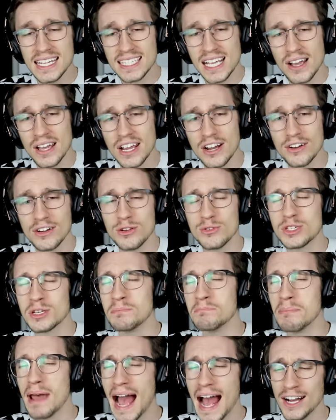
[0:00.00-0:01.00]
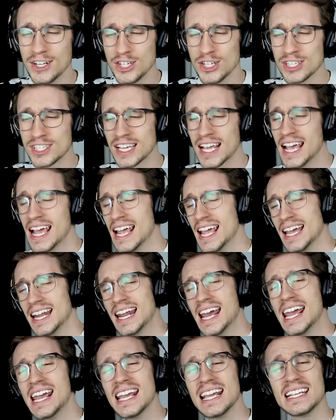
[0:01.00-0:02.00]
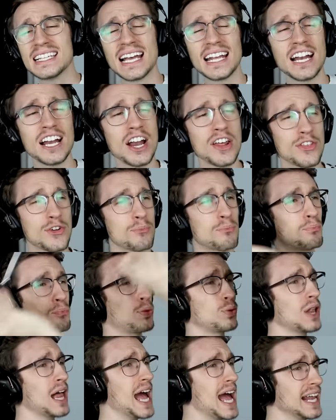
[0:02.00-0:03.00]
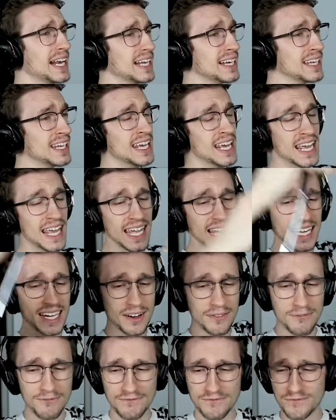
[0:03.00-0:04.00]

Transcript: he's out here using matches. And he's on another planet in a